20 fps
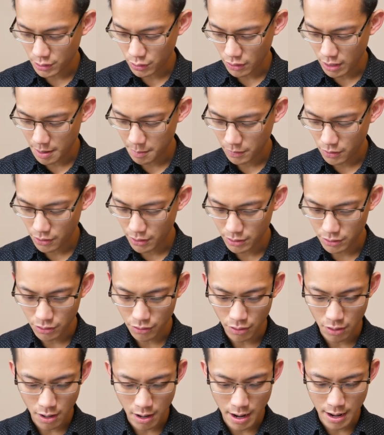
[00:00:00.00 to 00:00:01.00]
So I'm going
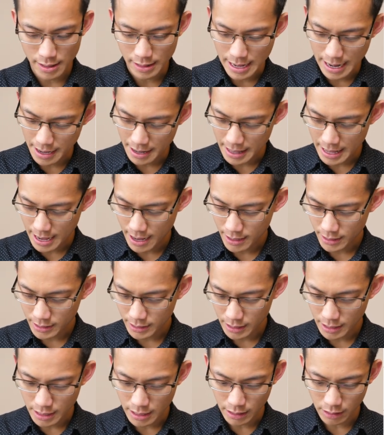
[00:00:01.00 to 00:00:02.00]
to highlight
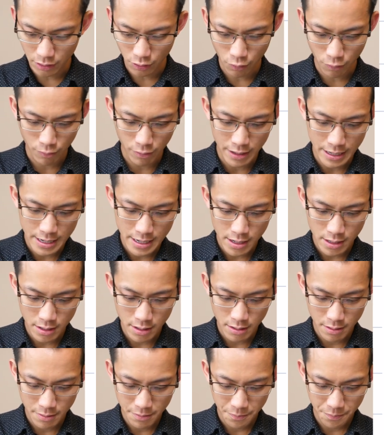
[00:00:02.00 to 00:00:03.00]
that in green.
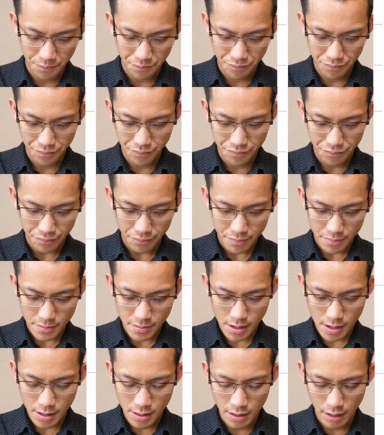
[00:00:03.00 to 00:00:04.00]
I
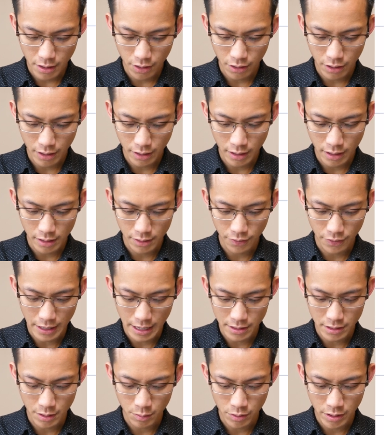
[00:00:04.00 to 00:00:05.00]
think I have got a color for
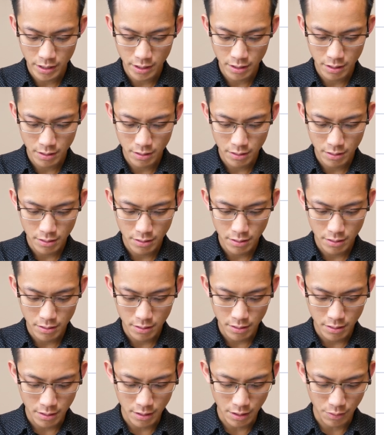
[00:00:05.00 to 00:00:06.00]
that somewhere.
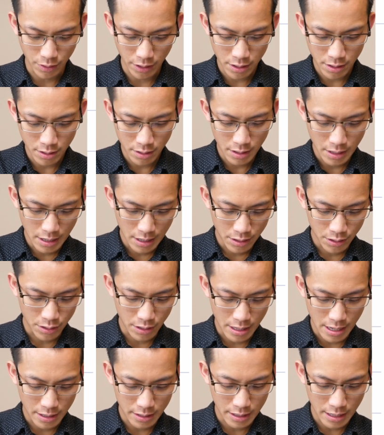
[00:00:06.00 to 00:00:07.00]
There we go.
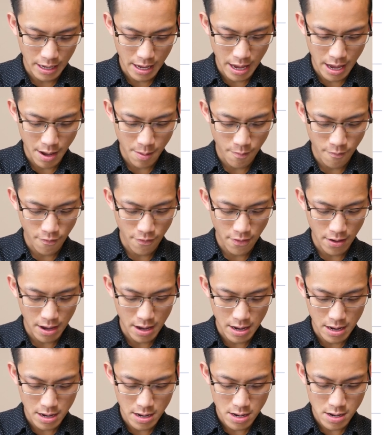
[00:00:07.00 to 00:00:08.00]
So there's the
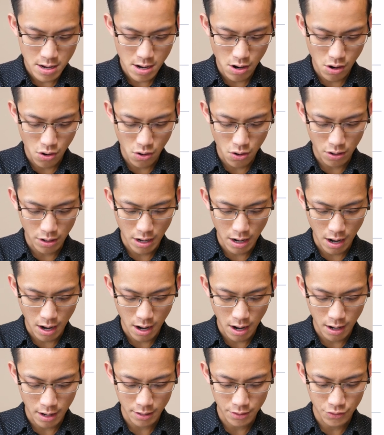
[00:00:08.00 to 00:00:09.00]
MV on
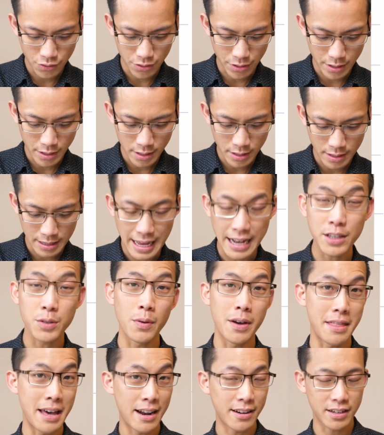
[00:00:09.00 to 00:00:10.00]
100. That's
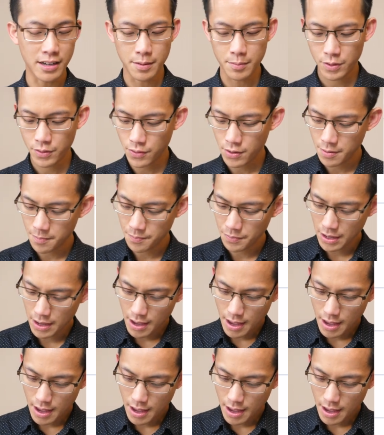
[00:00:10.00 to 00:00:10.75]
where that comes from.